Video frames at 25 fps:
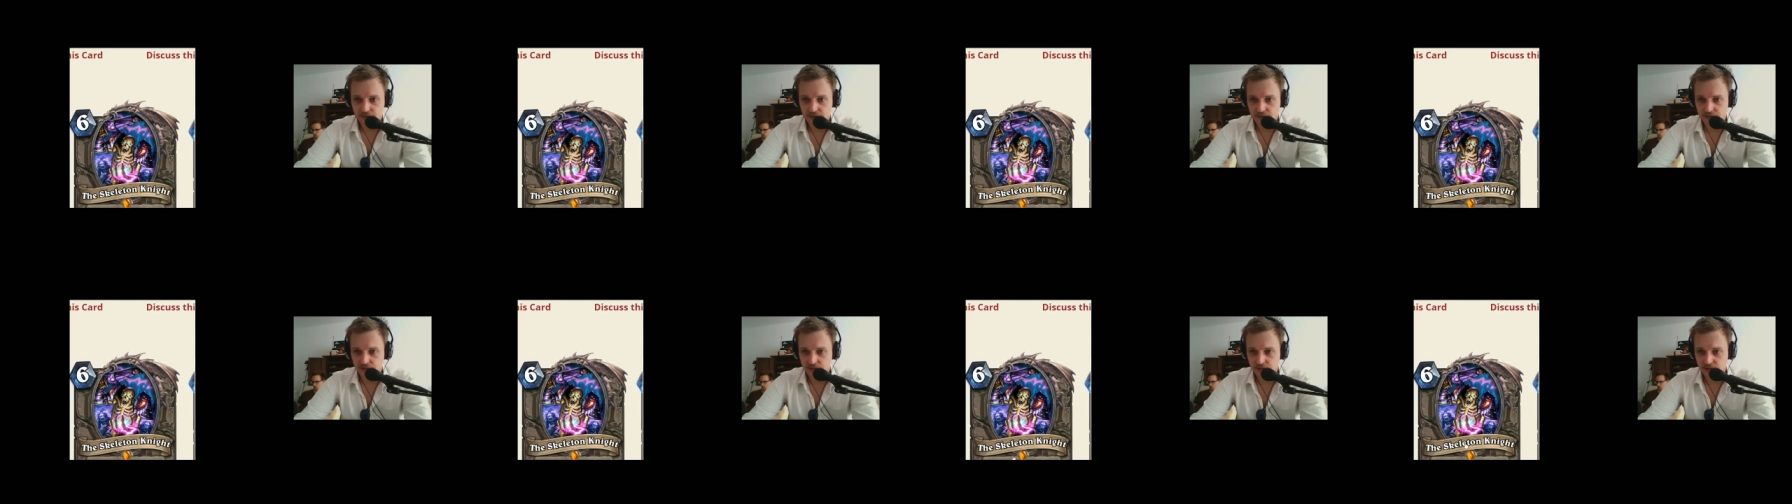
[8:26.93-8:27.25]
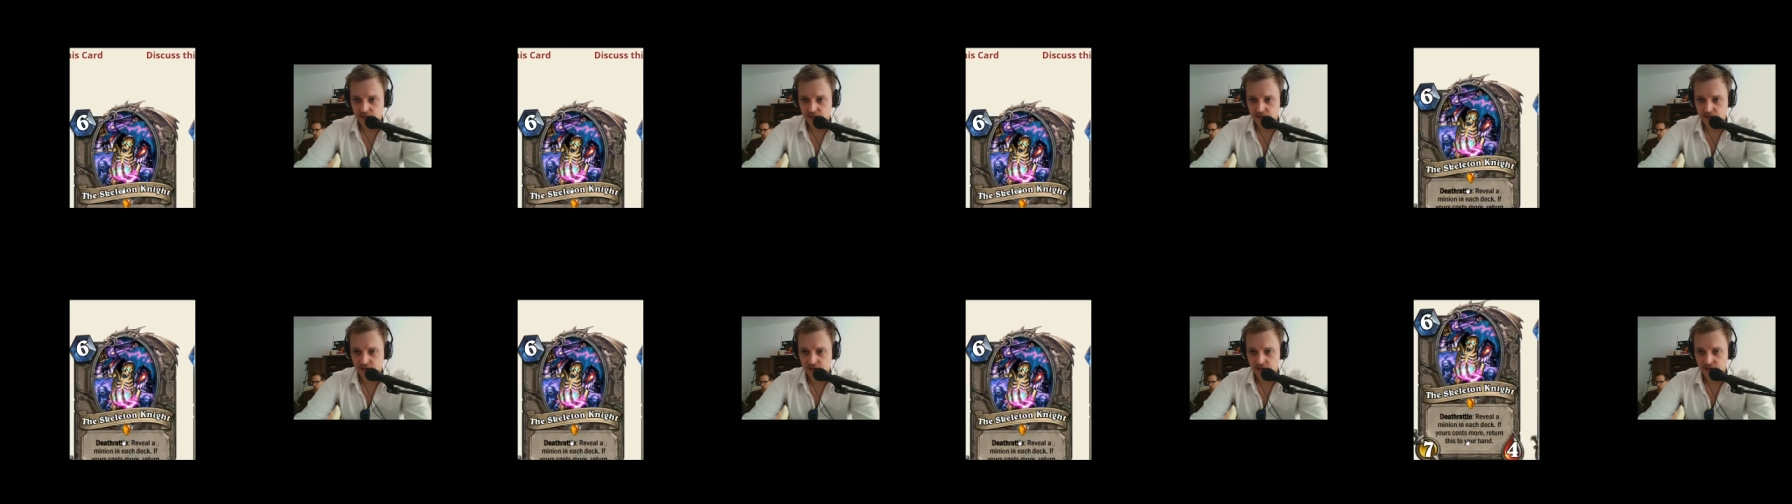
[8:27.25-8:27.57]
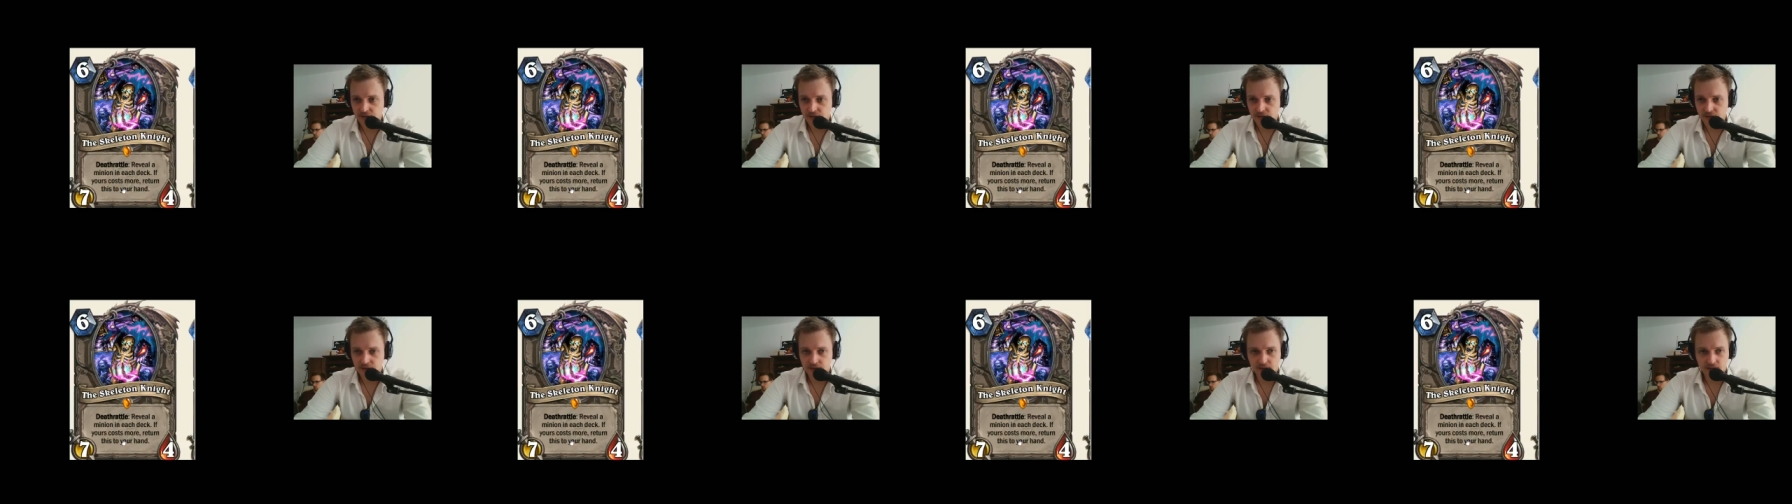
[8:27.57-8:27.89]
that
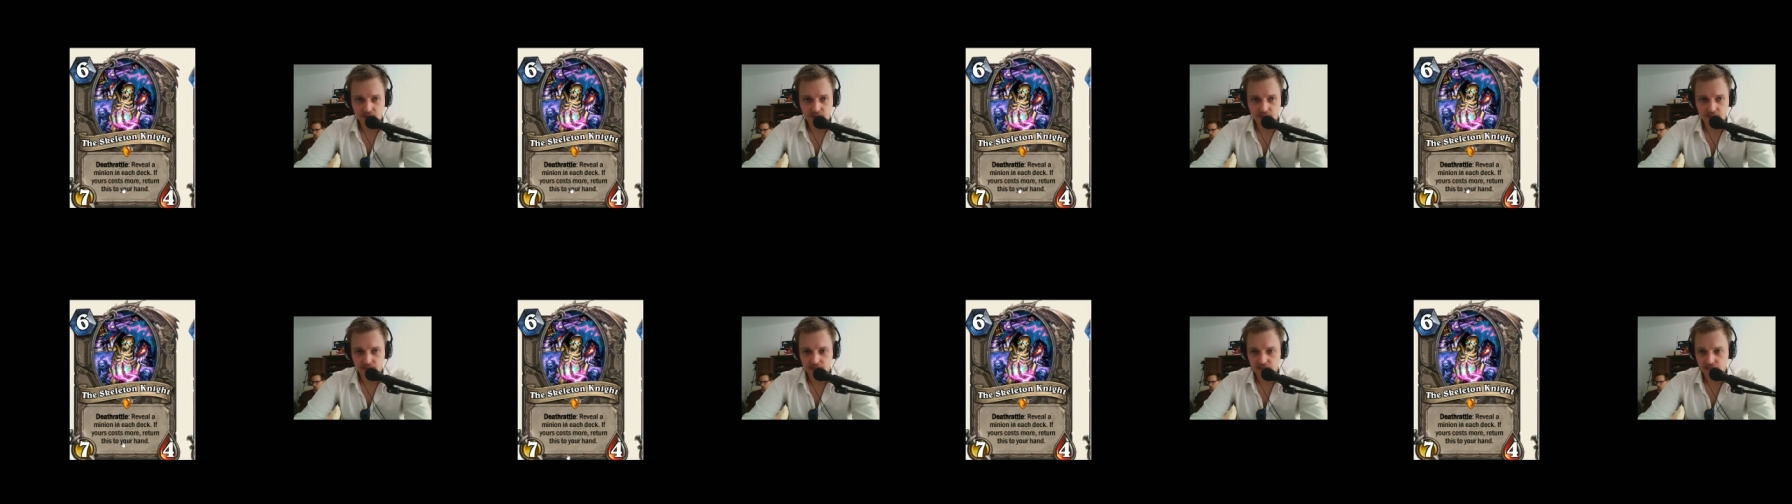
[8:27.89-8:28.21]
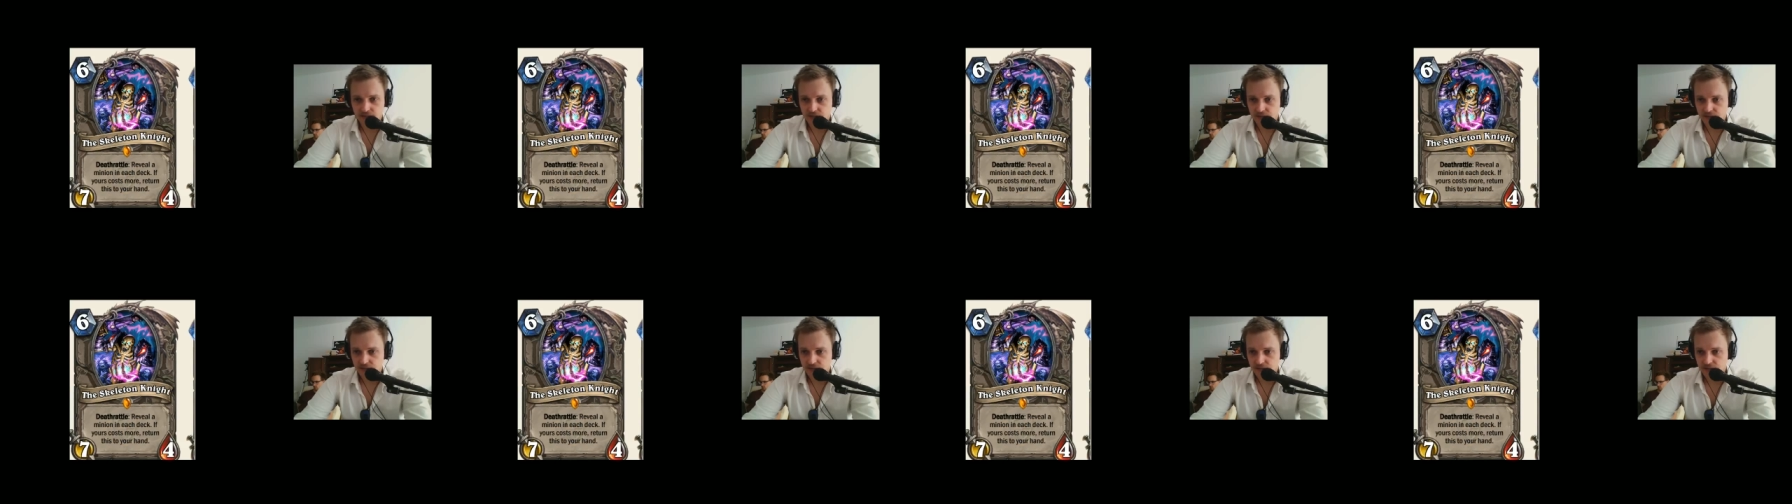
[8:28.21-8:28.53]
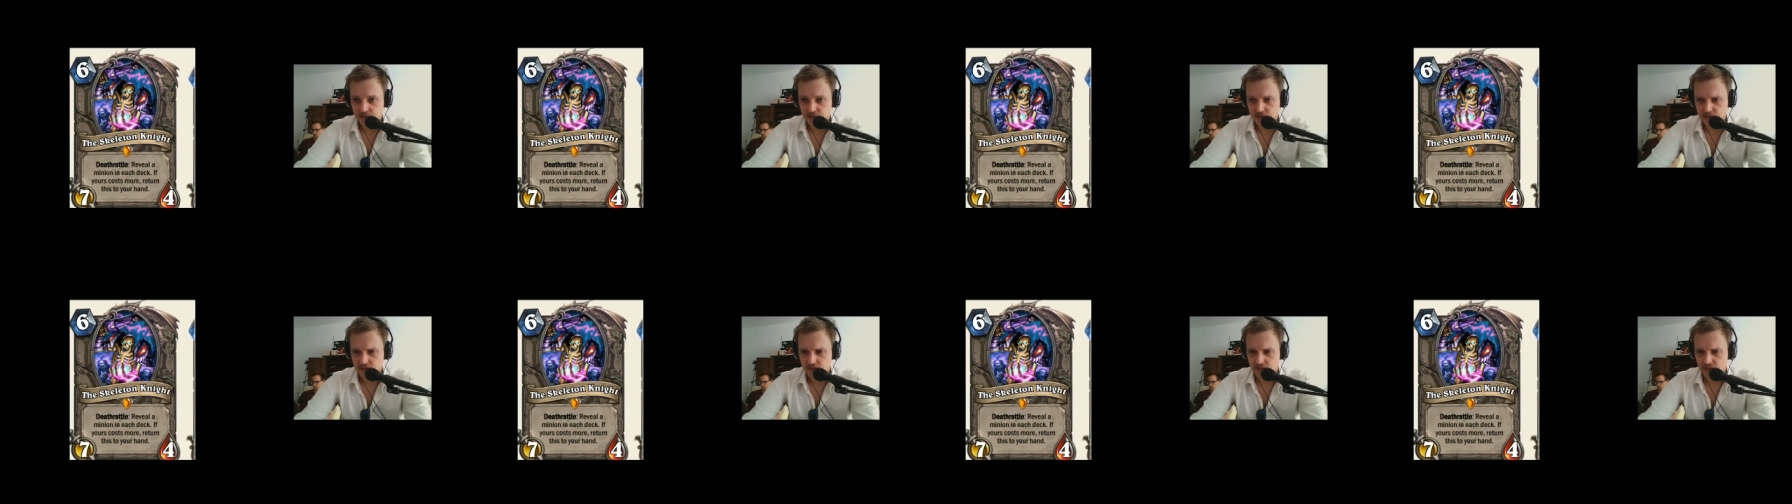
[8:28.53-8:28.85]
guy.
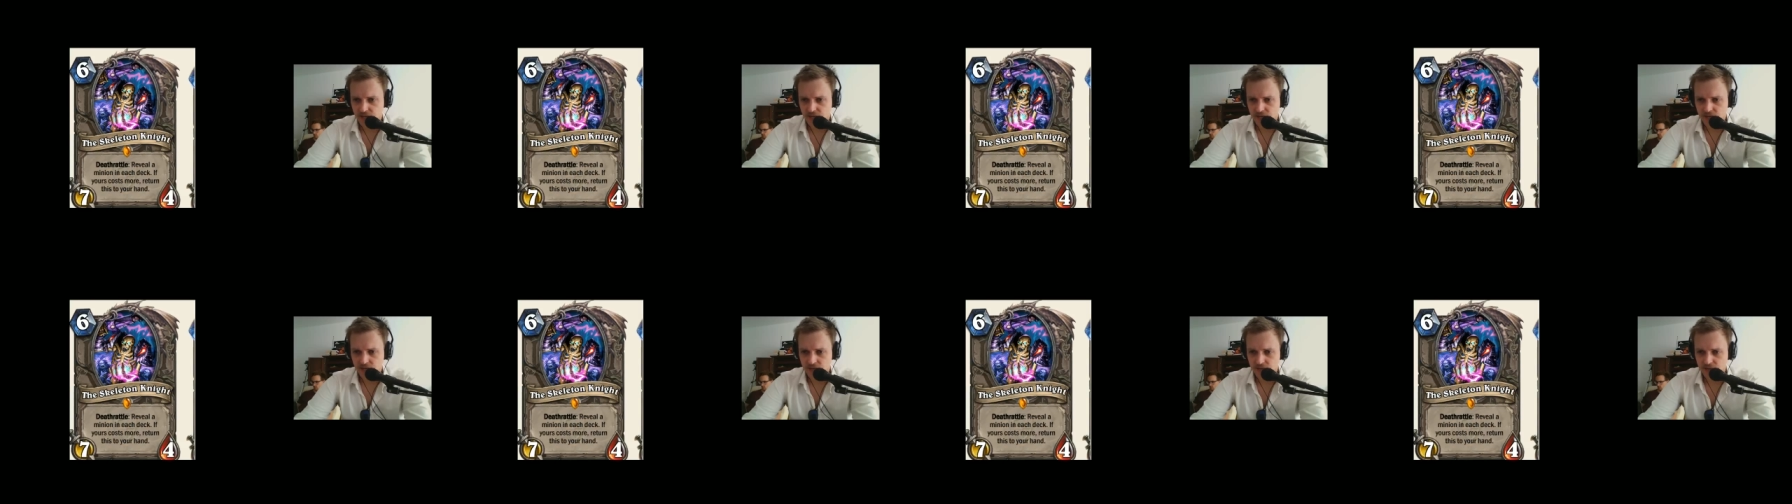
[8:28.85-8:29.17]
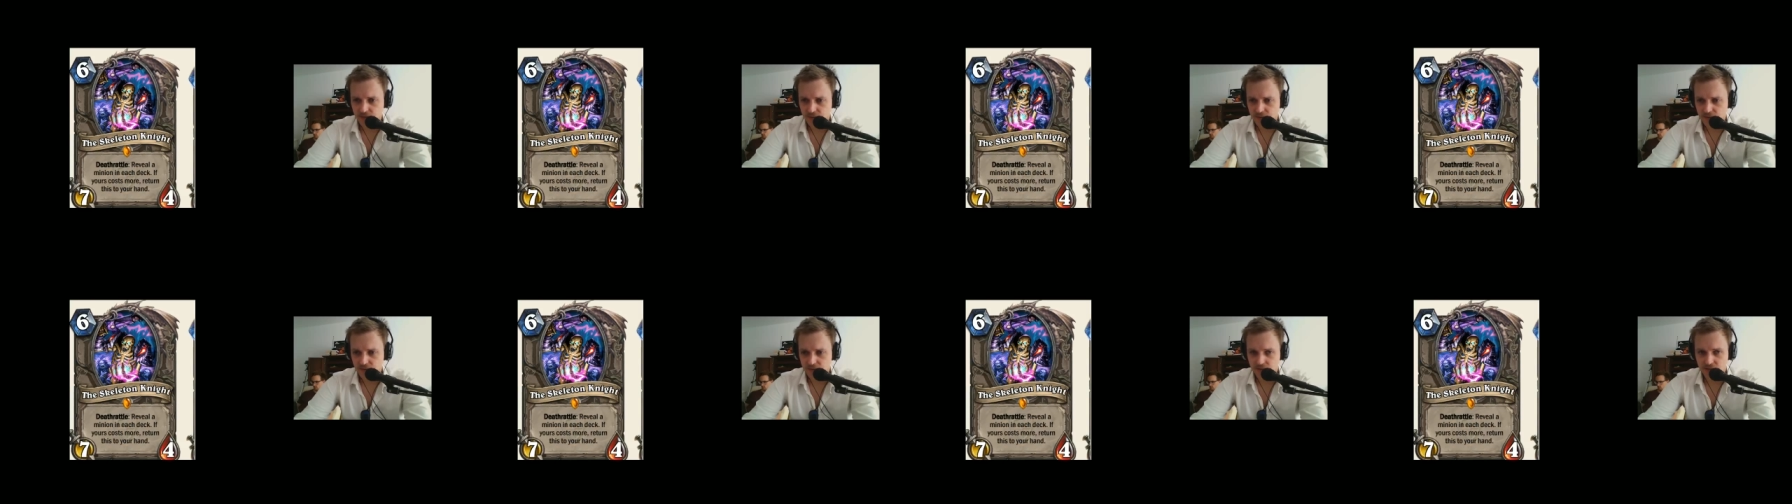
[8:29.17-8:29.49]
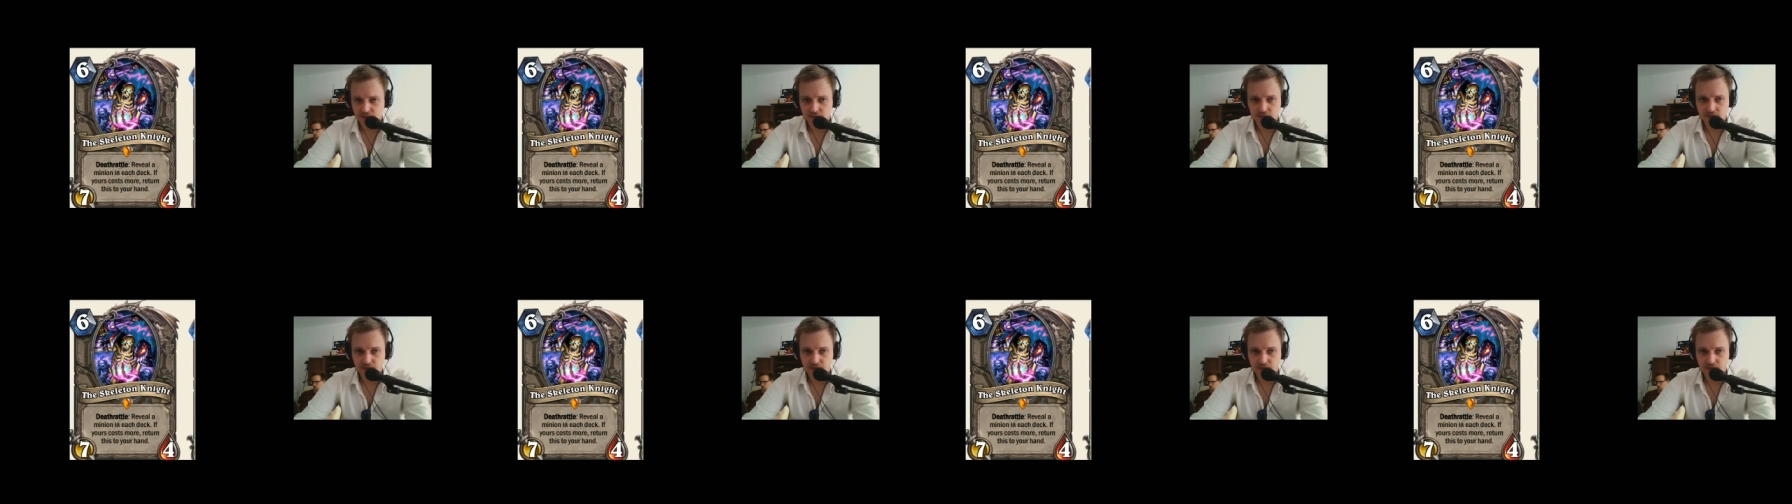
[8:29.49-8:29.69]
Skeleton King.